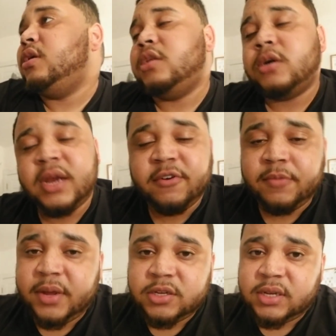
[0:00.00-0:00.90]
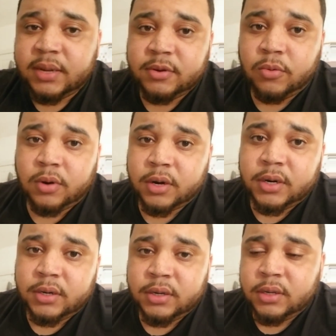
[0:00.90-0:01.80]
Don't ever be ashamed to work
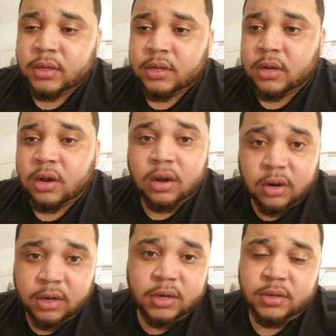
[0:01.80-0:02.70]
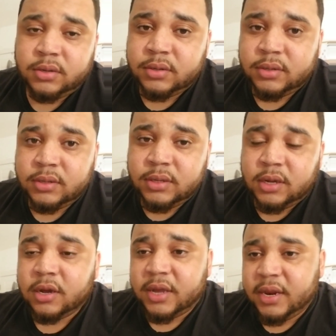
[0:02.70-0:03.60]
hard
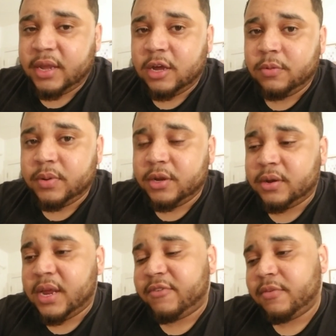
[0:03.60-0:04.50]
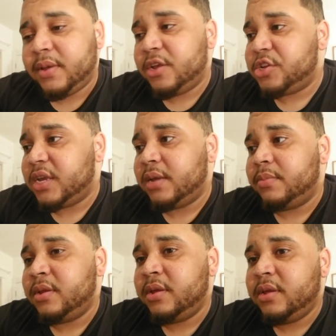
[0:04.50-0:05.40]
on getting help. And don't ever be
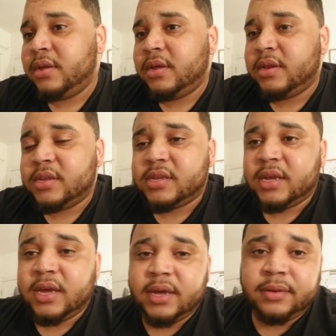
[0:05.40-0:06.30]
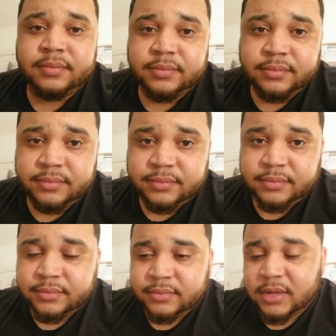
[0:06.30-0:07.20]
ashamed to say, hey,
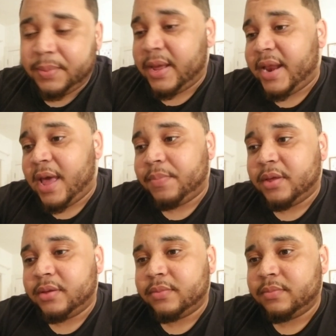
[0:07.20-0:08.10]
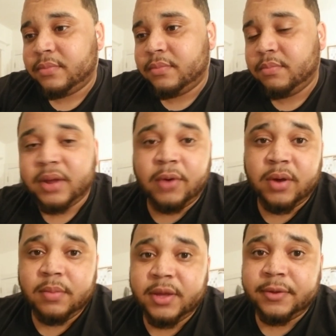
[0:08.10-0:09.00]
I'm not happy, but I
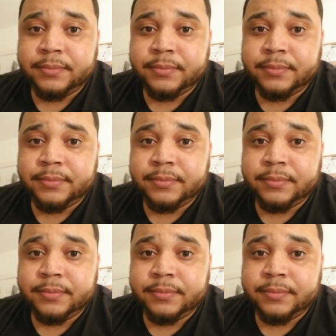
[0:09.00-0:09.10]
want to be.